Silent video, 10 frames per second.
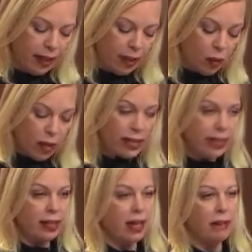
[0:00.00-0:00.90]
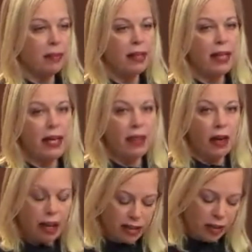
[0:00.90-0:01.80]
There was a time, in the
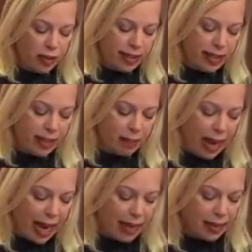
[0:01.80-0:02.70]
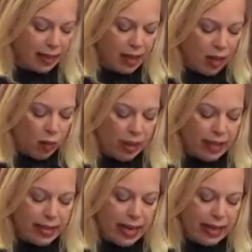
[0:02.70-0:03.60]
not-so-distant past, when the
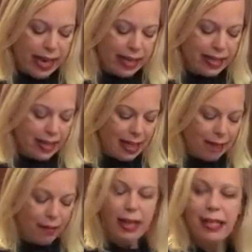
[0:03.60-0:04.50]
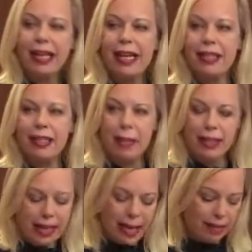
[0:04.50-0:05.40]
Senate had significant and
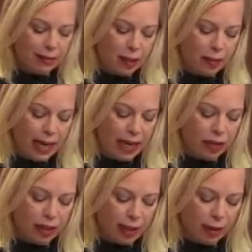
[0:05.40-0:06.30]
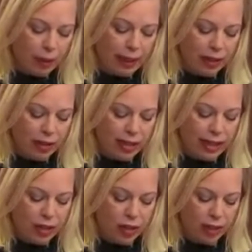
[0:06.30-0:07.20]
substantive debate on government
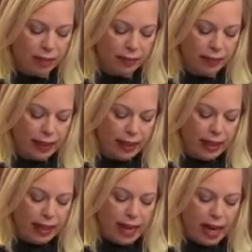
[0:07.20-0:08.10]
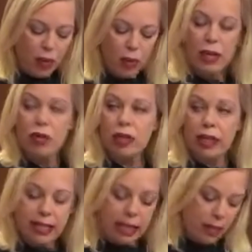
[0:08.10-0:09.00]
legislation. Now we
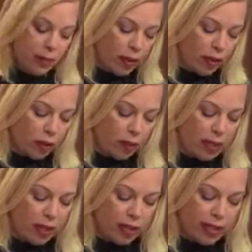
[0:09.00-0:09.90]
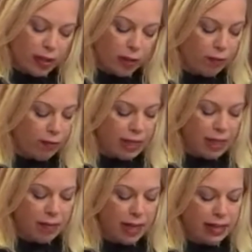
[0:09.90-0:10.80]
usually see sponsor speeches that are
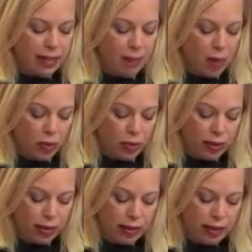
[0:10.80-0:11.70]
15 minutes at most.